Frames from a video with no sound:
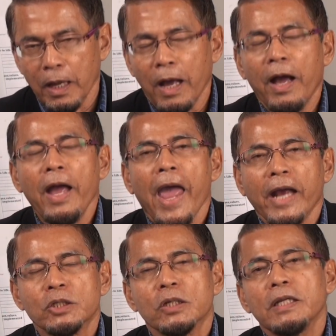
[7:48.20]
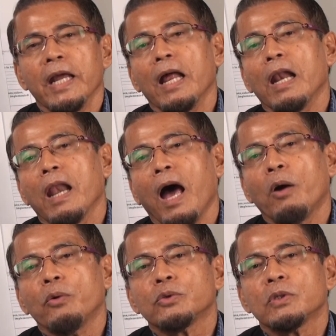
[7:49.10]
action that
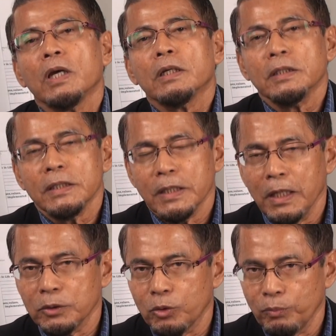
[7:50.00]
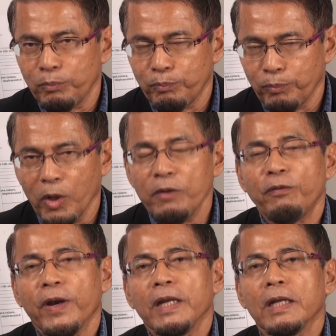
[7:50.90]
allows this guilt to
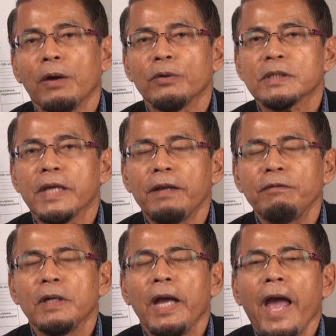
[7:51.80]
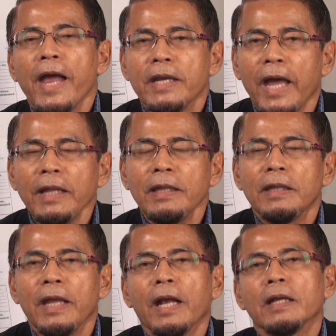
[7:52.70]
proliferate in ourselves, and then
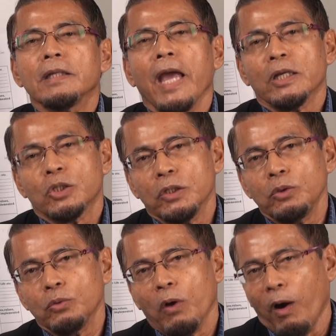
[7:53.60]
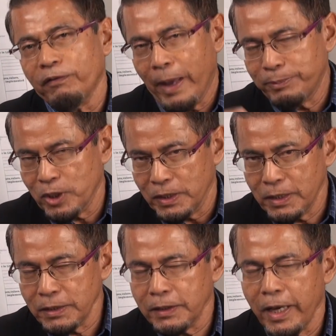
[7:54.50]
take the action of
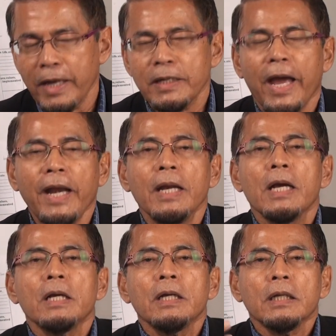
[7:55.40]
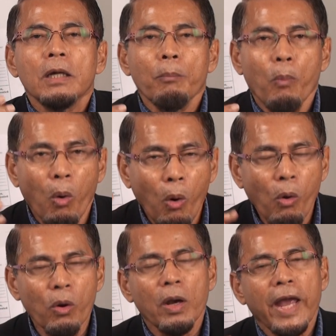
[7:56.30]
abstinence, and then
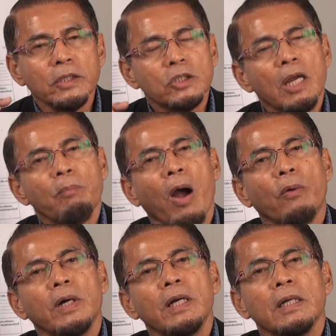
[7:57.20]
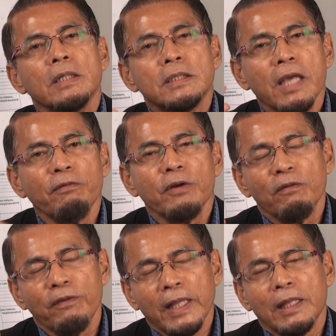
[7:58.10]
mold and shape our
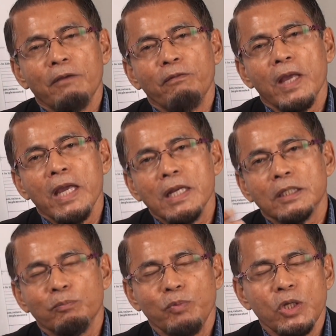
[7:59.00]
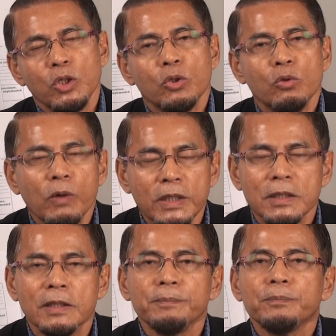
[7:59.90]
self-reflective inner speech towards